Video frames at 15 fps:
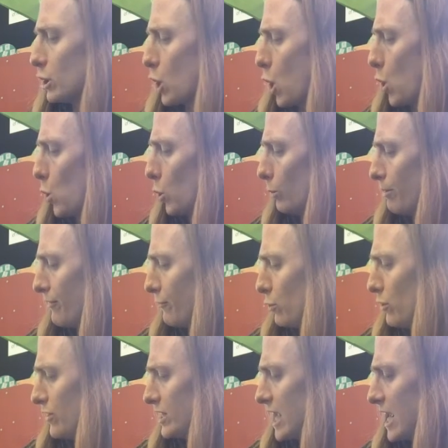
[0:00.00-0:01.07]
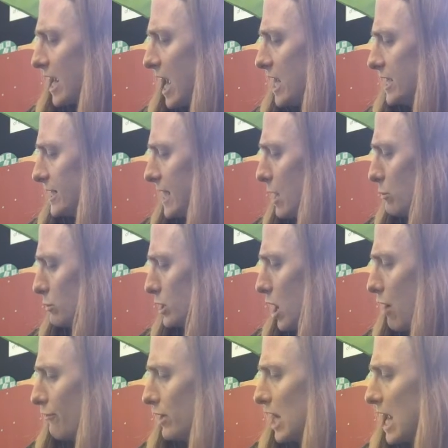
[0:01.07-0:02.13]
the goal before the decade is out
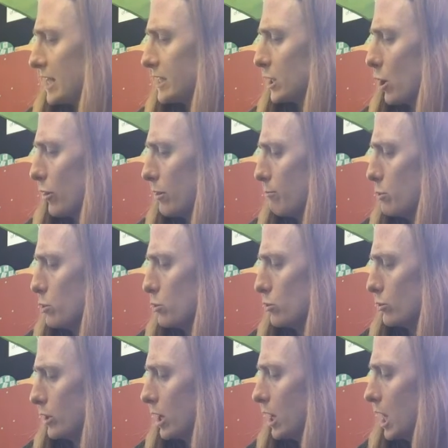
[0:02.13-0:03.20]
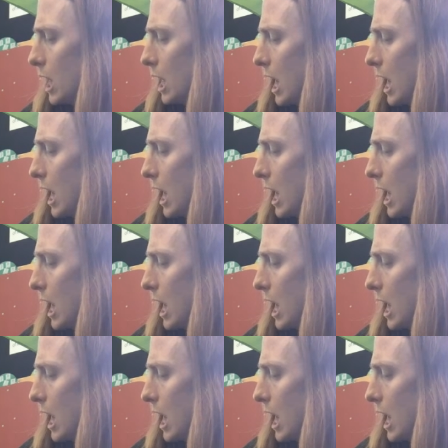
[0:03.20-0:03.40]
of landing on the moon